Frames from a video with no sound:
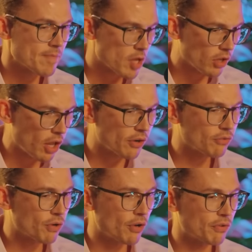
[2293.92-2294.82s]
a lot
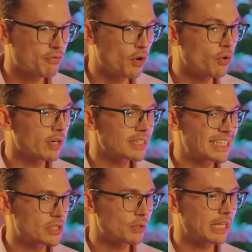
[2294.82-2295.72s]
of the focus
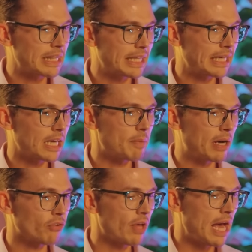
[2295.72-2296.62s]
is really thinking
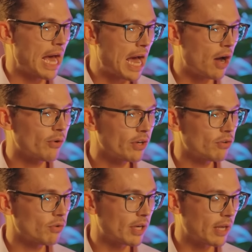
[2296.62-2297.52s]
about how
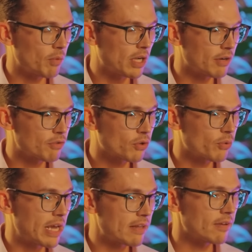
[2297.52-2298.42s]
can we kind of
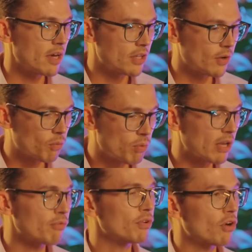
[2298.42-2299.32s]
create,
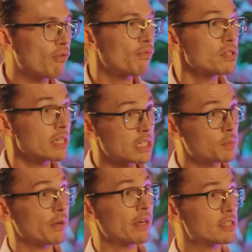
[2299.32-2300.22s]
relevant offers and
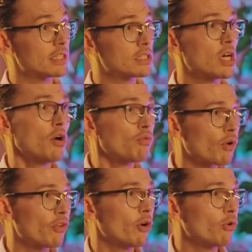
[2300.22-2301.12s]
experiences
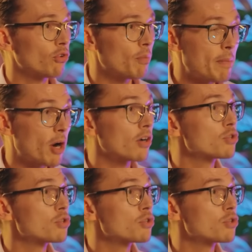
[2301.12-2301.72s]
for those who maybe aren't